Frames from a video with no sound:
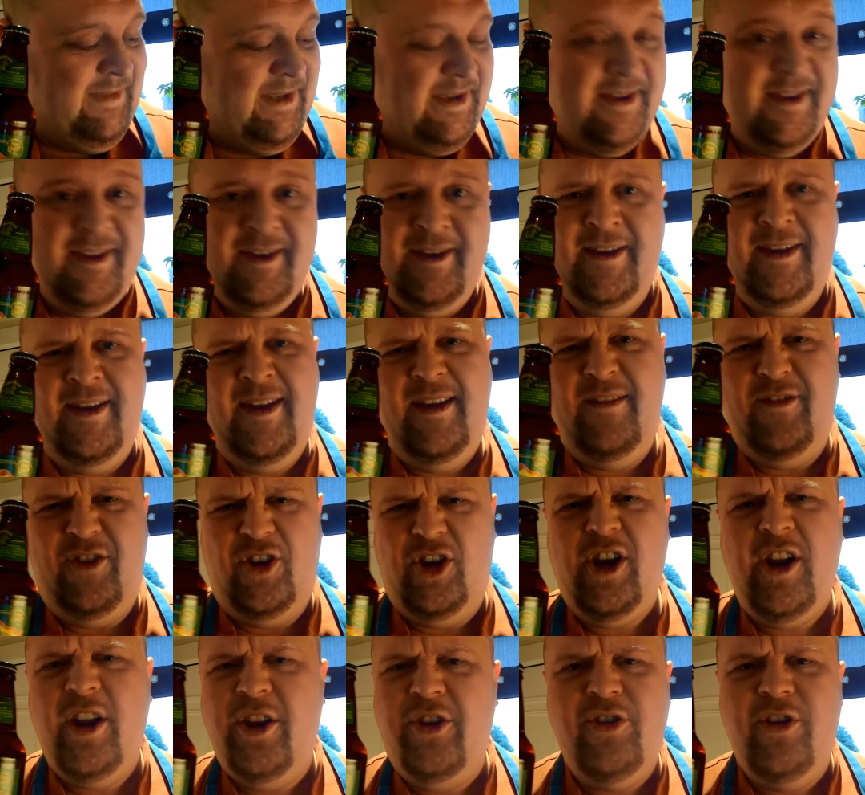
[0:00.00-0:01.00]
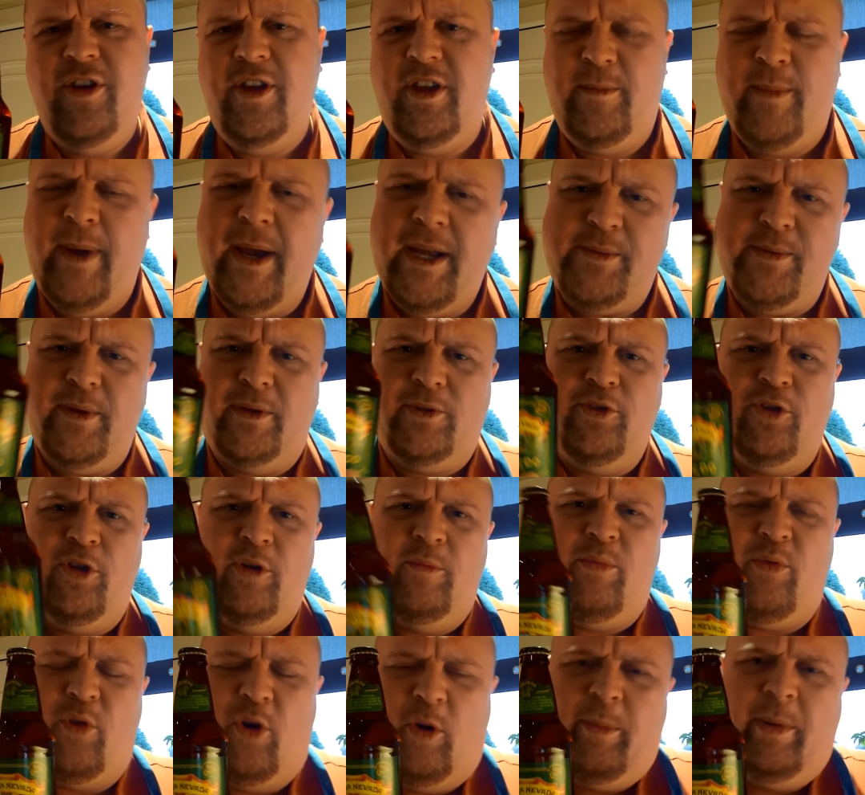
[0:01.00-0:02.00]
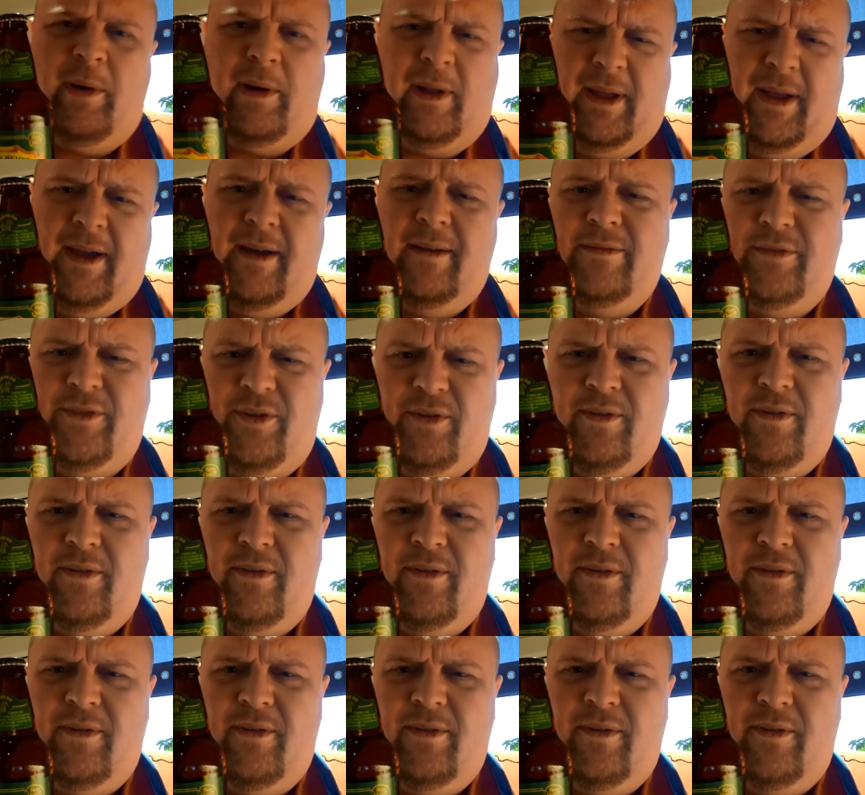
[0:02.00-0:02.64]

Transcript: If you're going to do it, you might as well do it properly after